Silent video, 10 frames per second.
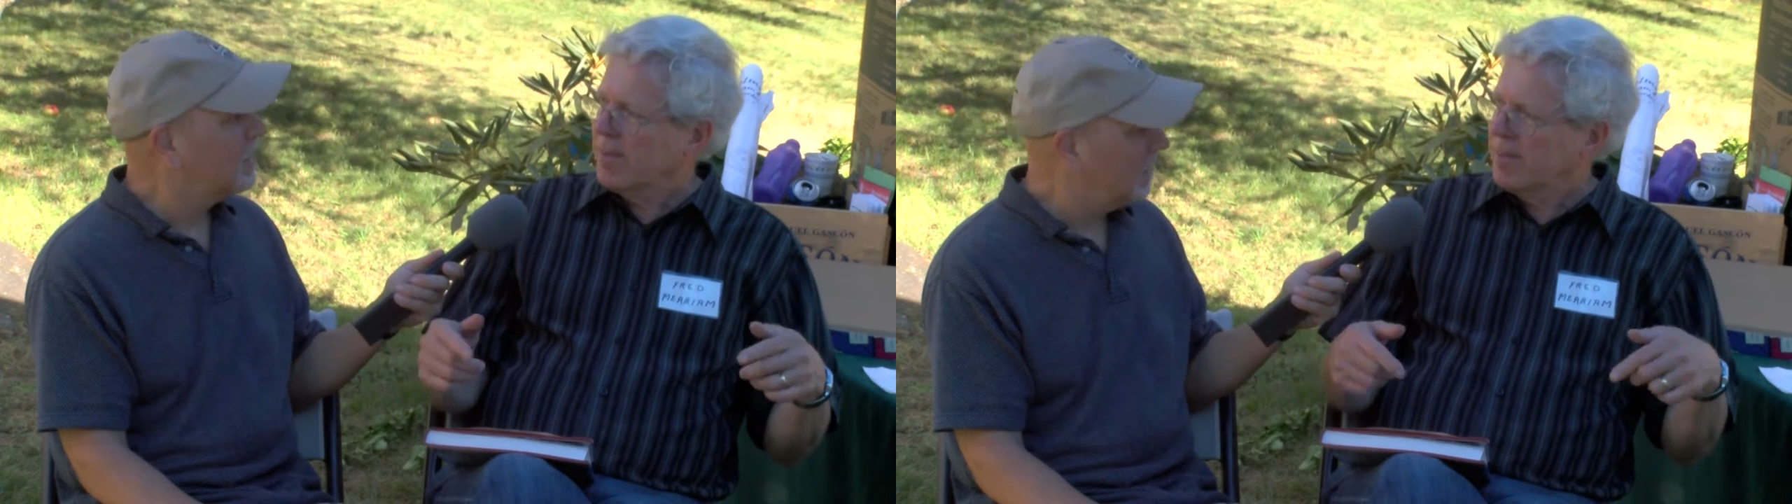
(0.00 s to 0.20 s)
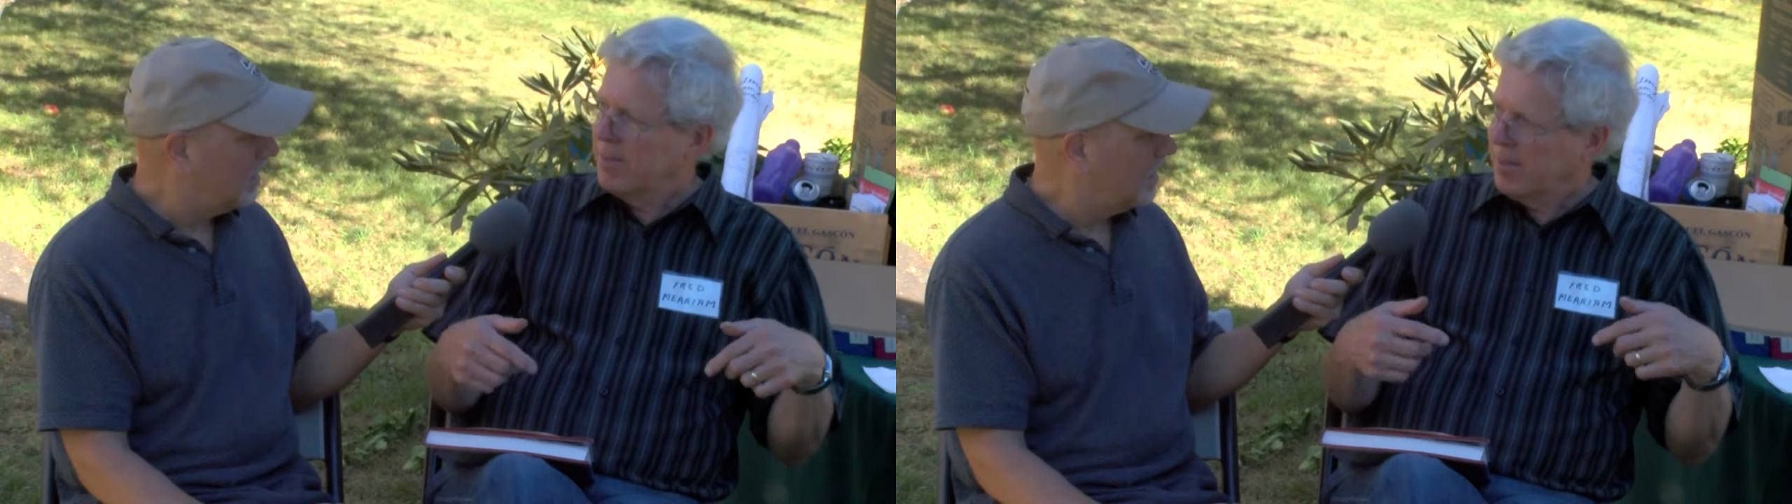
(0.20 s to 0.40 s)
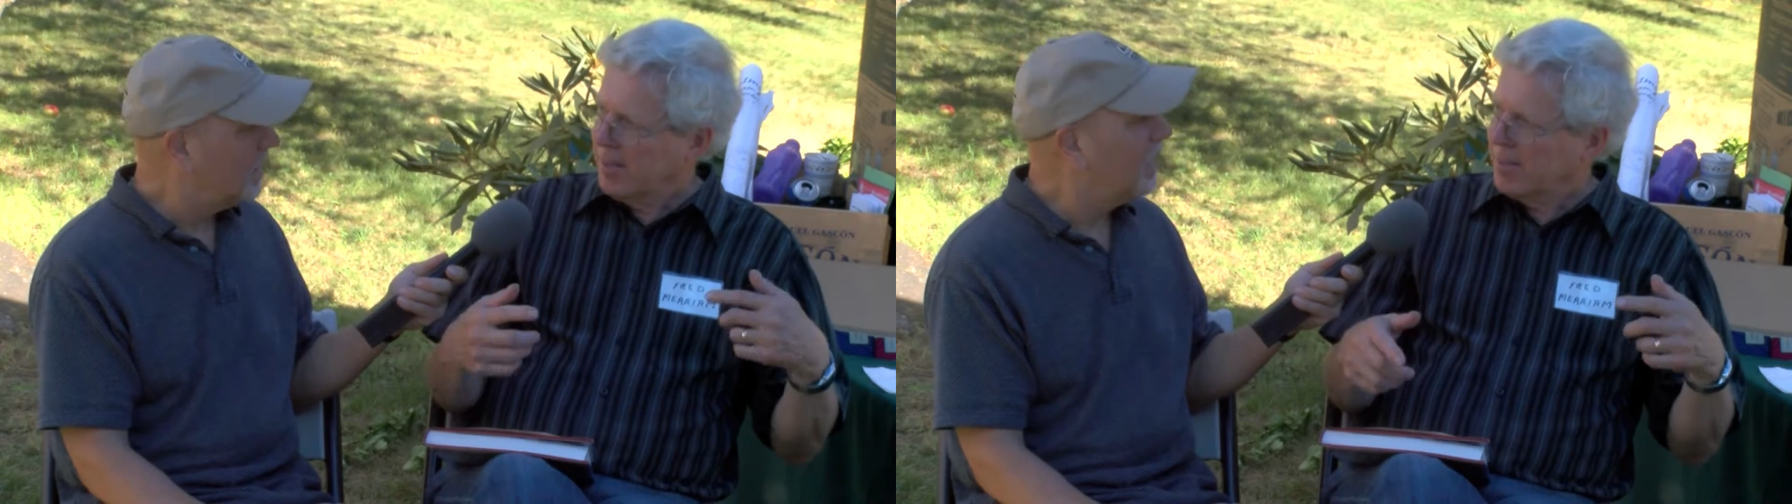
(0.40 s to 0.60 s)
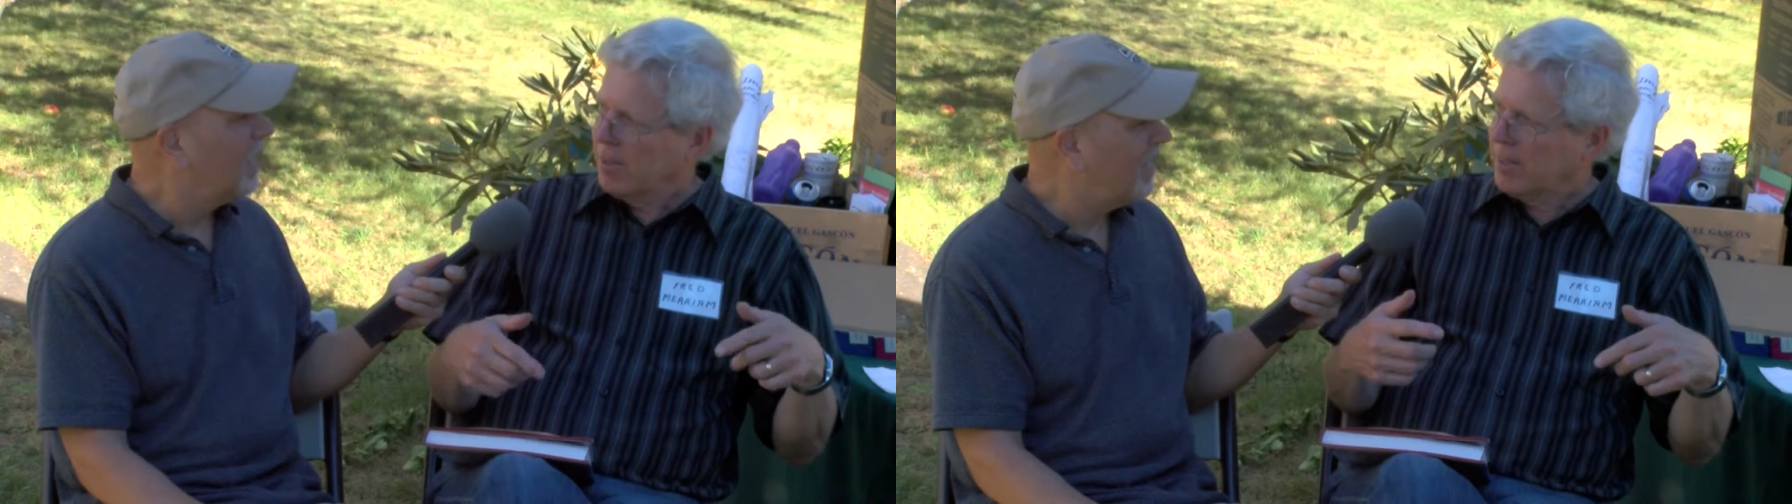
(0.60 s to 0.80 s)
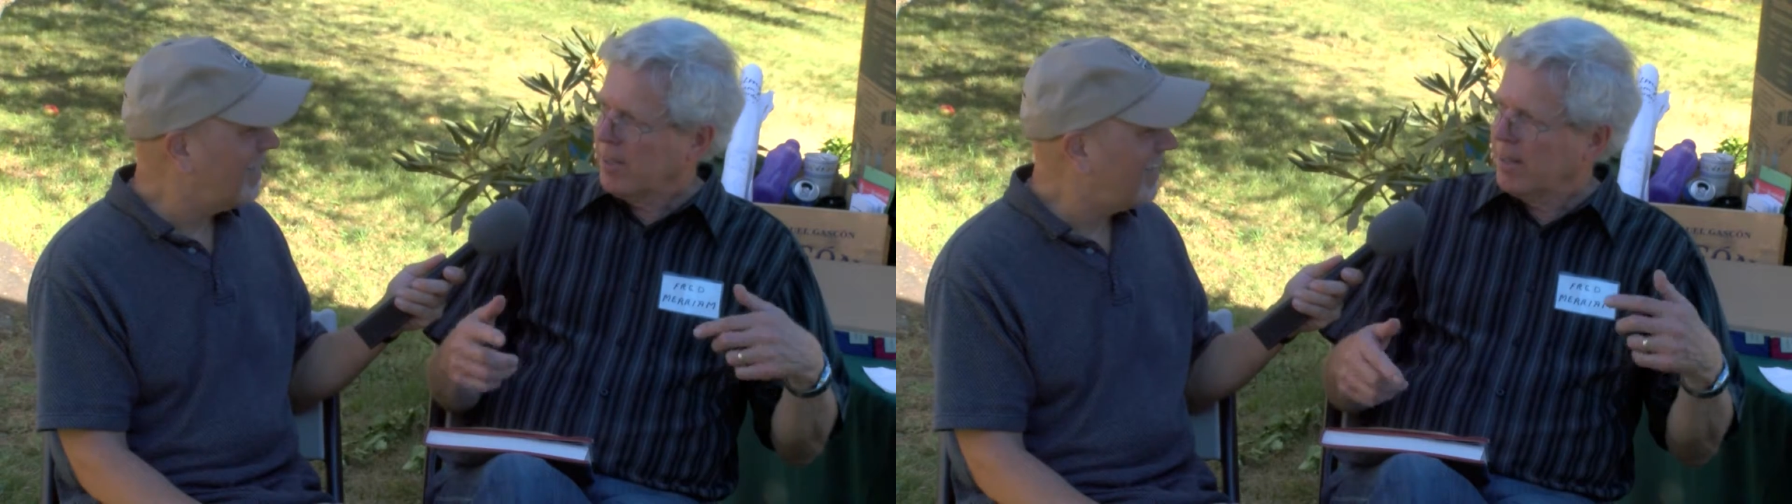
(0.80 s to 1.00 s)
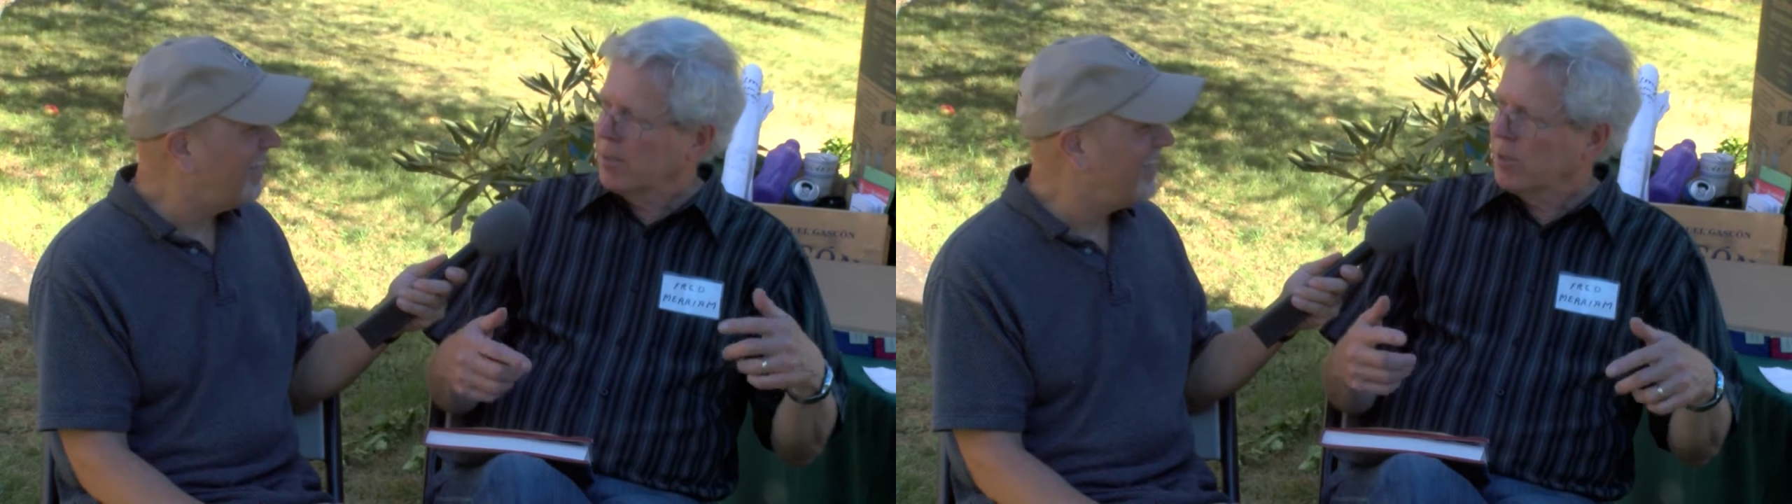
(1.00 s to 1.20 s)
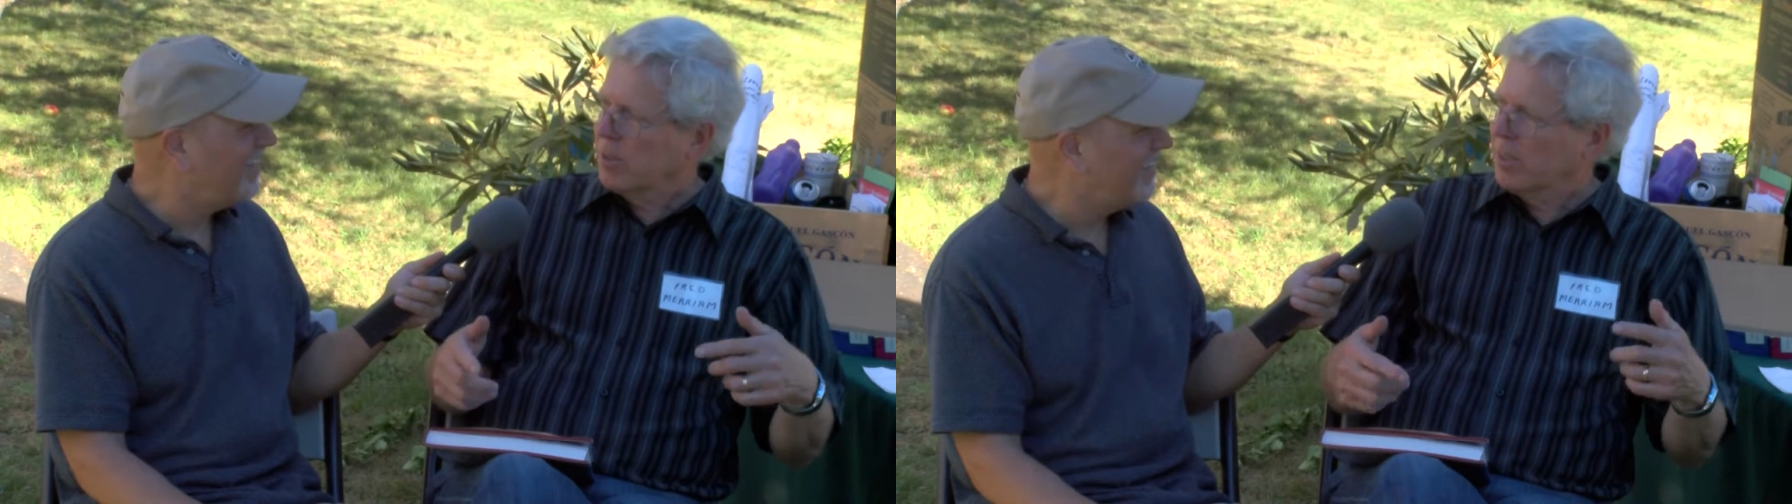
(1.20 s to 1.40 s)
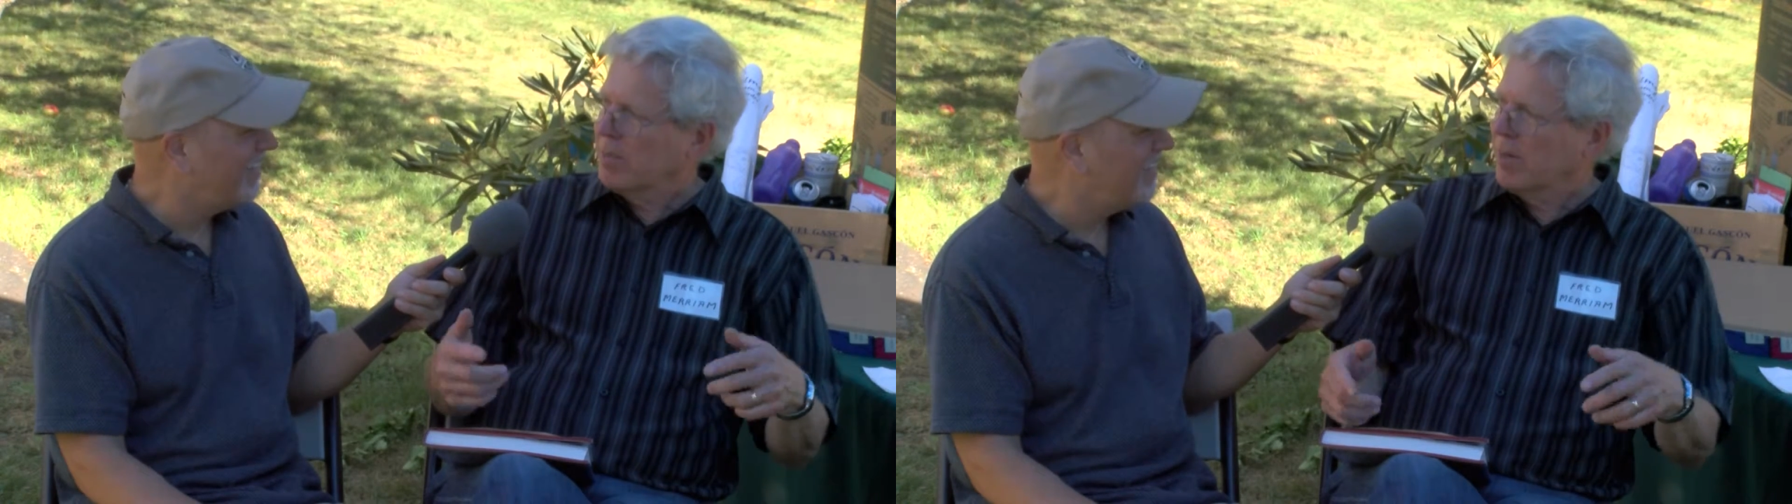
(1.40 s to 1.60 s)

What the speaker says: then you get a category of